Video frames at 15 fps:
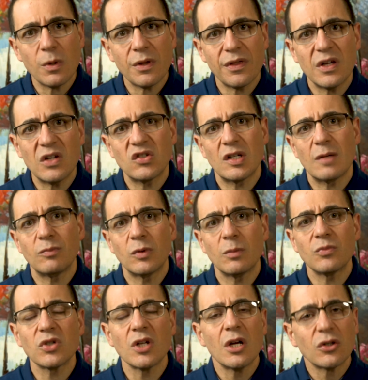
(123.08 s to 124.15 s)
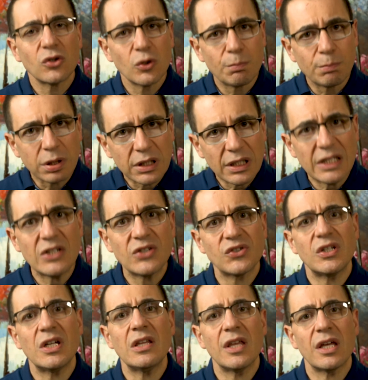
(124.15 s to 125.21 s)
with these symptoms to please
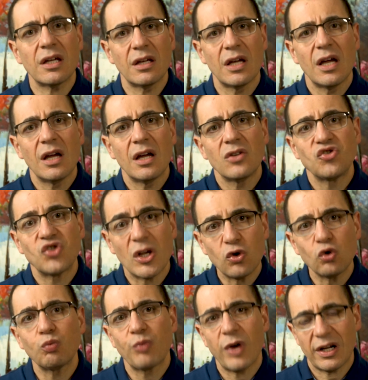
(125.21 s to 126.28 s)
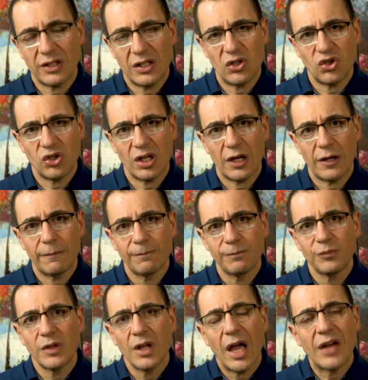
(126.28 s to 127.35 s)
see their general practitioner
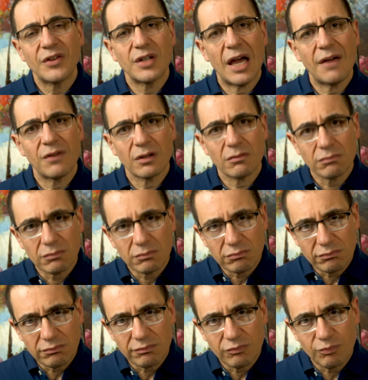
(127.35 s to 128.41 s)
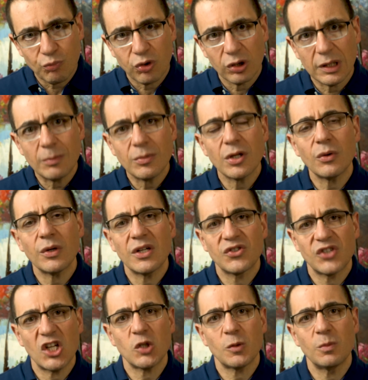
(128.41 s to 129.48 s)
and to have a preliminary
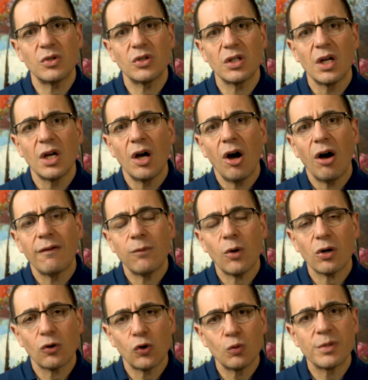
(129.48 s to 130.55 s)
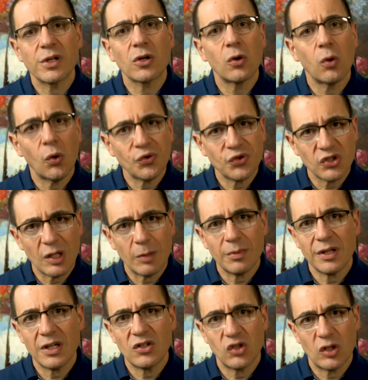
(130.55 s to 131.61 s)
assessment of what could be causing some
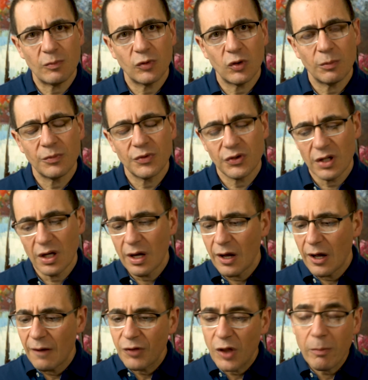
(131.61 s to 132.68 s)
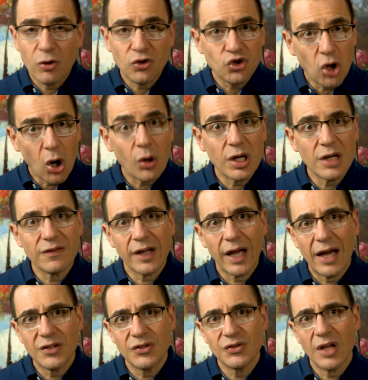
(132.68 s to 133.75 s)
of these symptoms. The majority of
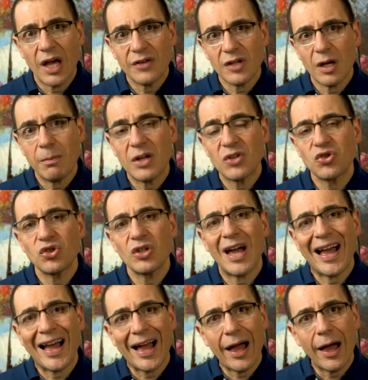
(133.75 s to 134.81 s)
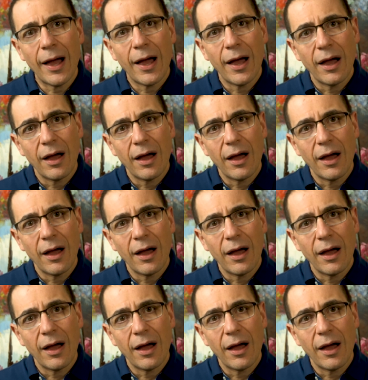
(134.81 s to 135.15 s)
cases, as I mentioned, are